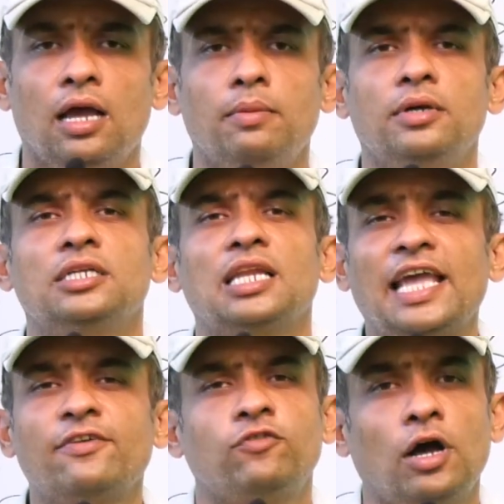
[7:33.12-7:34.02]

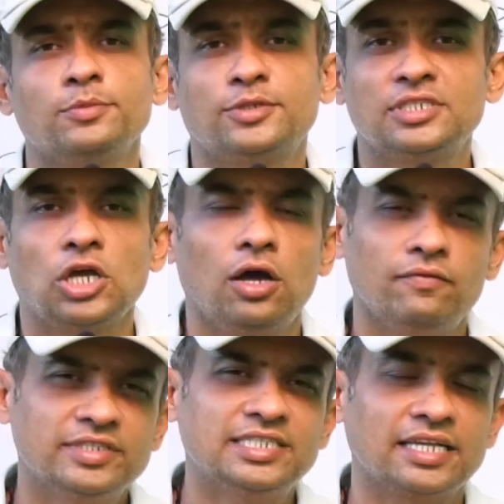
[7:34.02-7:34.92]
life forms
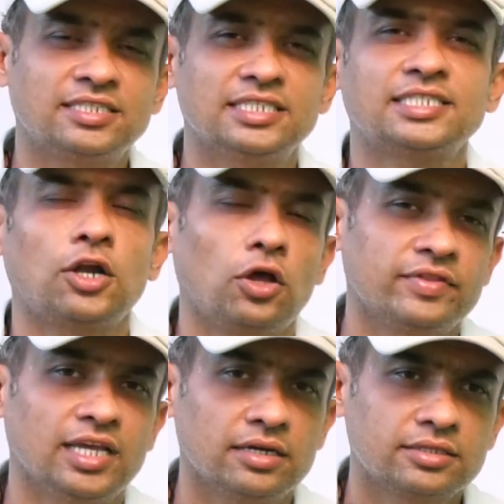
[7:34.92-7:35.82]
which existed on
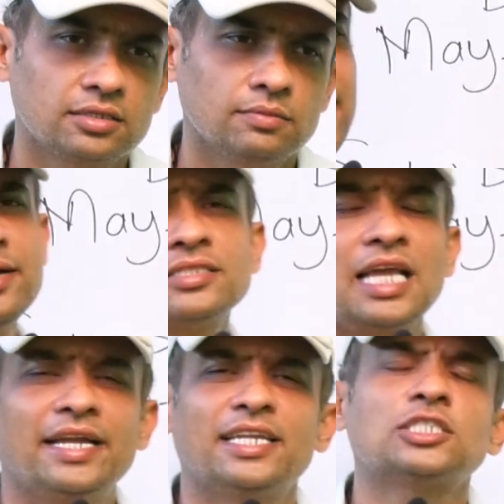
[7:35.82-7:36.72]
the Earth. And
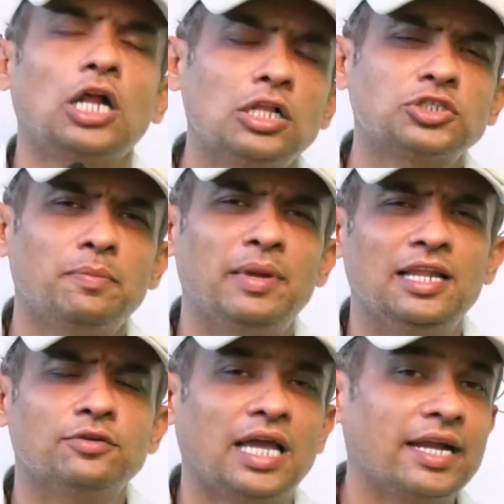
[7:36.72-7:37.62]
scientists also
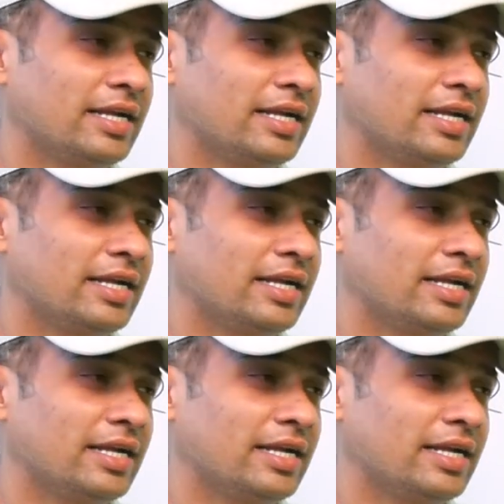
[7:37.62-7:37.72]
believe that